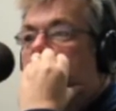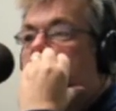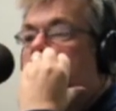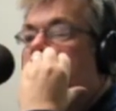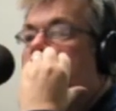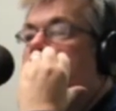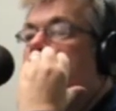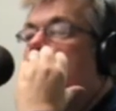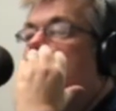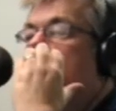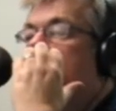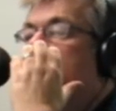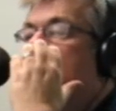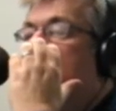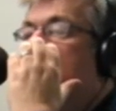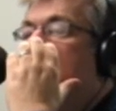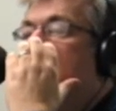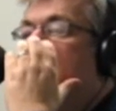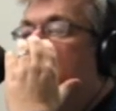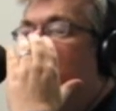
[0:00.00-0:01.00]
So
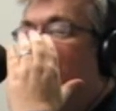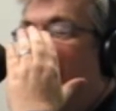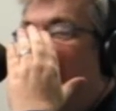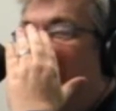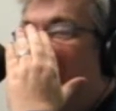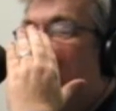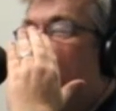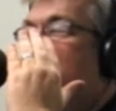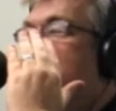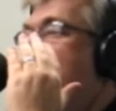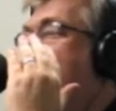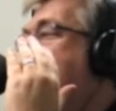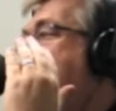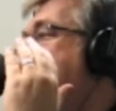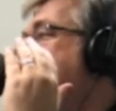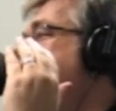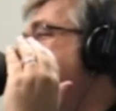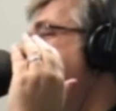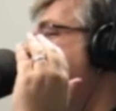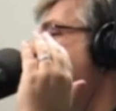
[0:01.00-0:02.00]
okay,
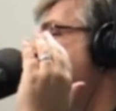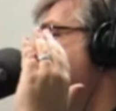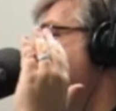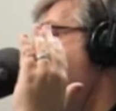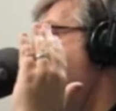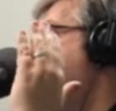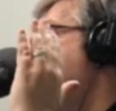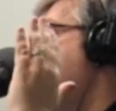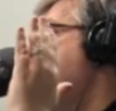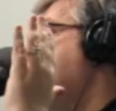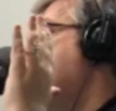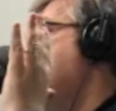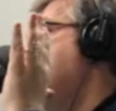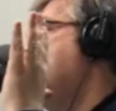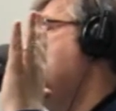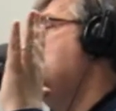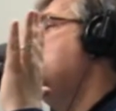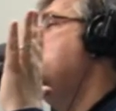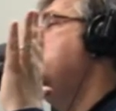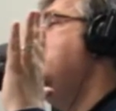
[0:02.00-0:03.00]
Angelique, stop. Okay,
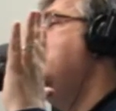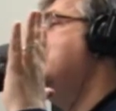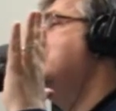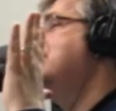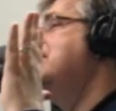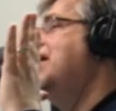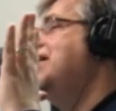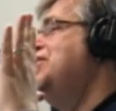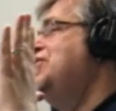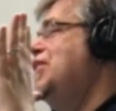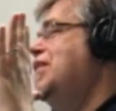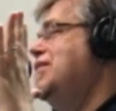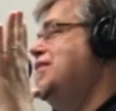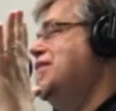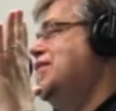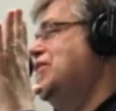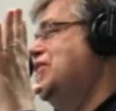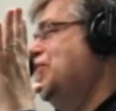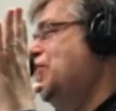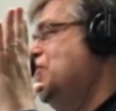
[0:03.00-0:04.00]
we gotta digest
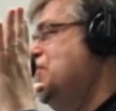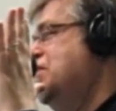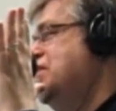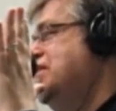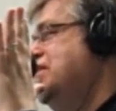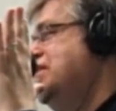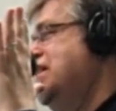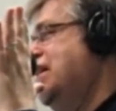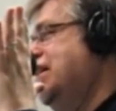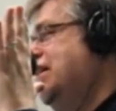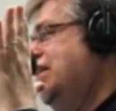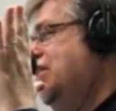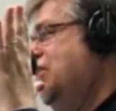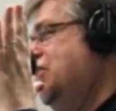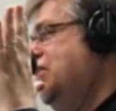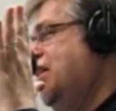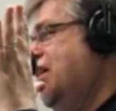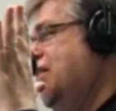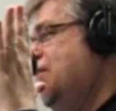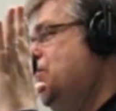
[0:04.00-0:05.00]
this for 1 second.
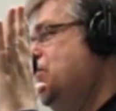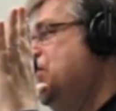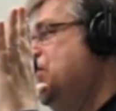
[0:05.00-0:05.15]
Okay.